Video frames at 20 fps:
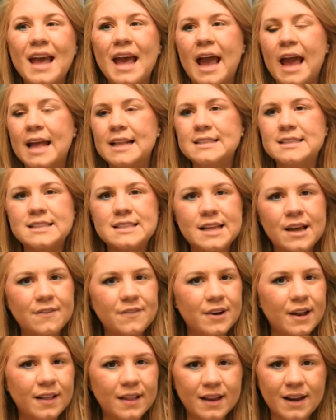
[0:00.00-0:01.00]
It's
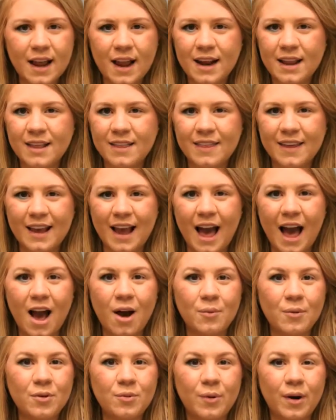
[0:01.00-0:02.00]
definitely not anything
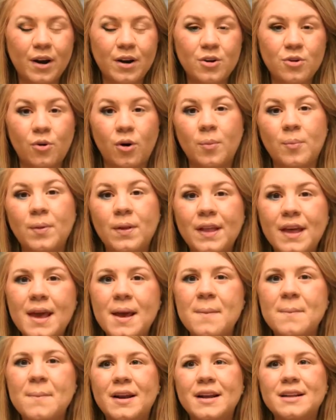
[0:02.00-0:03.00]
I would wear
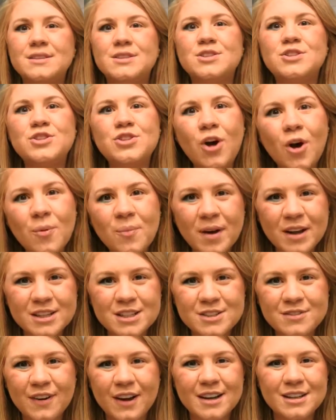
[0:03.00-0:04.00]
normally, it's so
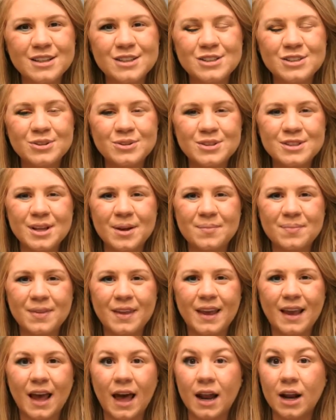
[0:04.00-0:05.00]
much fun to do
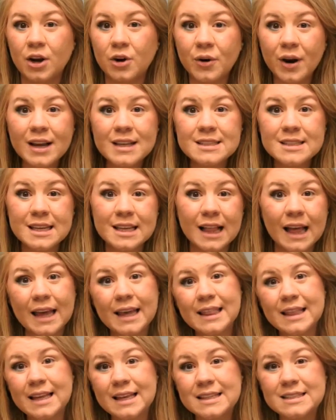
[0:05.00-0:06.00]
something kind of crazy
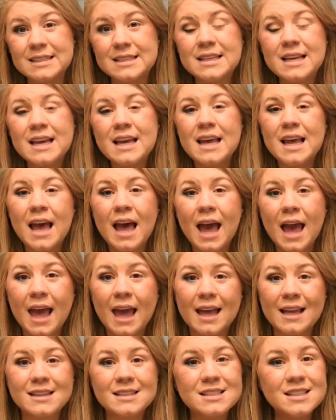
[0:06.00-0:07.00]
like this
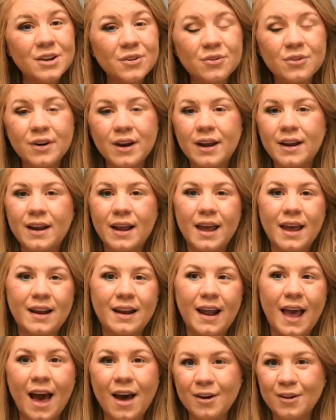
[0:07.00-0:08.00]
and different
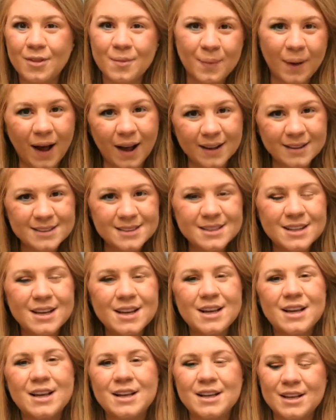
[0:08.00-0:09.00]
and out of the box.
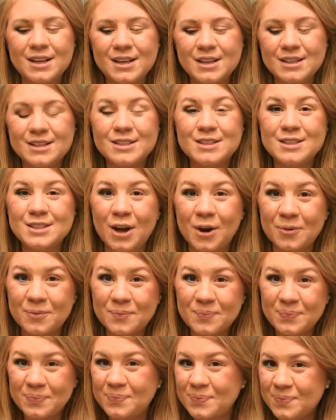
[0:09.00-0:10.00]
So
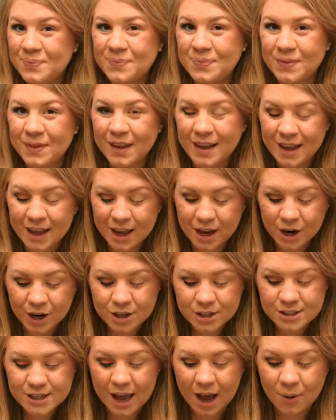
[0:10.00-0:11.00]

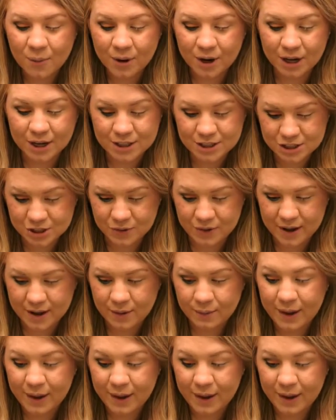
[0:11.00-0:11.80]
here's how we're going to do it.